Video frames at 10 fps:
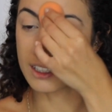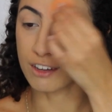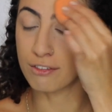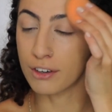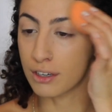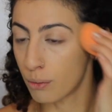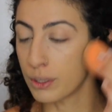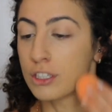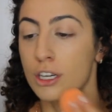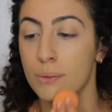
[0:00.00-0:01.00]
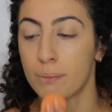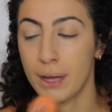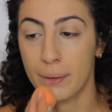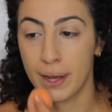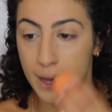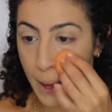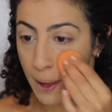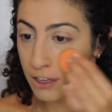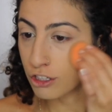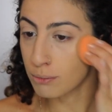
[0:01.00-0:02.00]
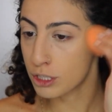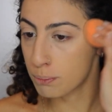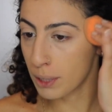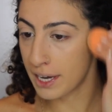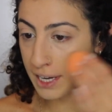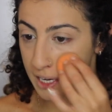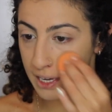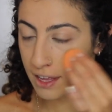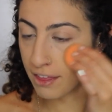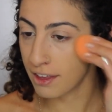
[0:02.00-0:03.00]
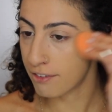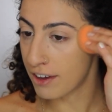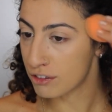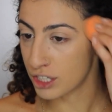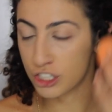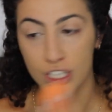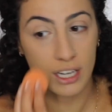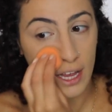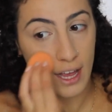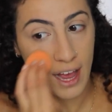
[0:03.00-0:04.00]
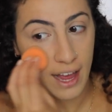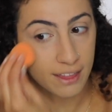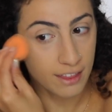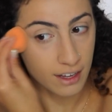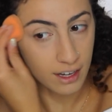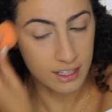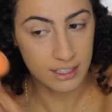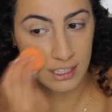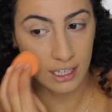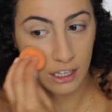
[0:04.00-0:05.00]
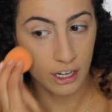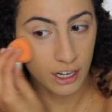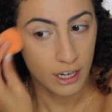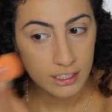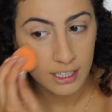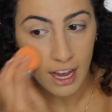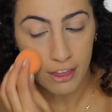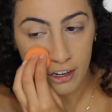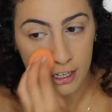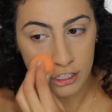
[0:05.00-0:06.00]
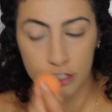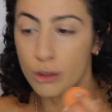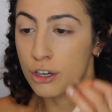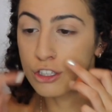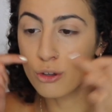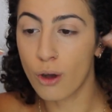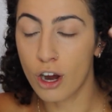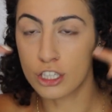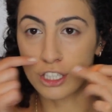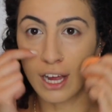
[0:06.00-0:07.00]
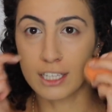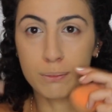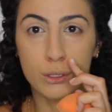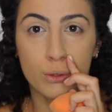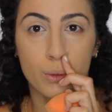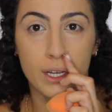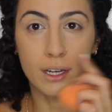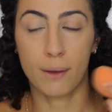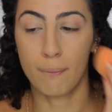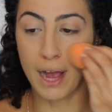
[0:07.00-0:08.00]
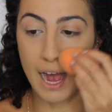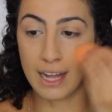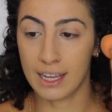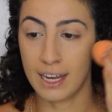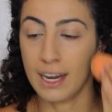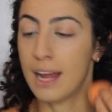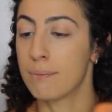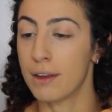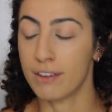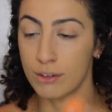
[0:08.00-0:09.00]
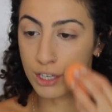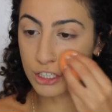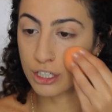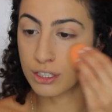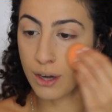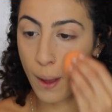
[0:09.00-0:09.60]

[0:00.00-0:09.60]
stuff for winter. Anyway, so I'm just blending the foundation and the concealer together so there's no harsh lines between my highlight and my foundation.